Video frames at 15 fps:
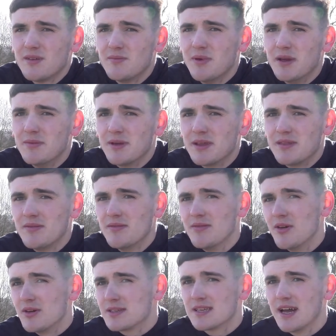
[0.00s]
maybe
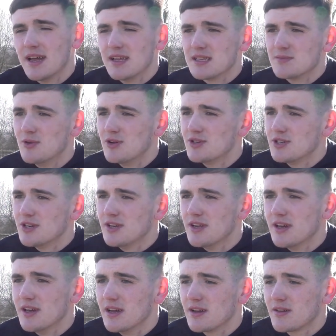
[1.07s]
not sat in as much, and
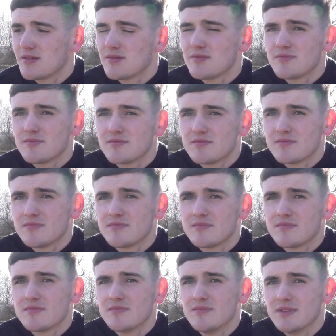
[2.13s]
the
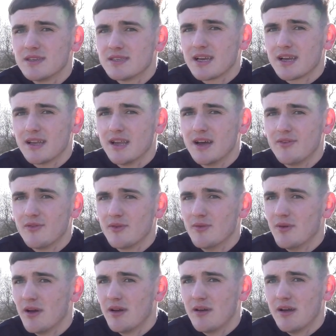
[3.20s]
second half
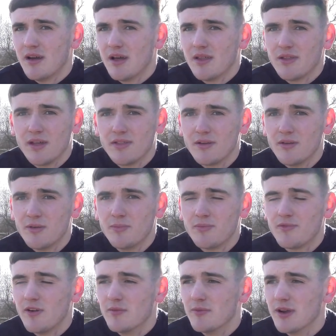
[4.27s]
I thought we'd
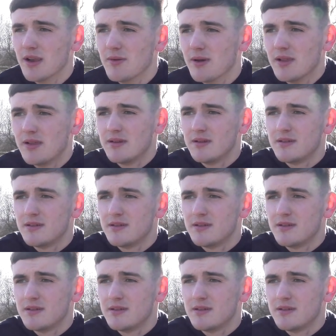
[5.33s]
perform really well.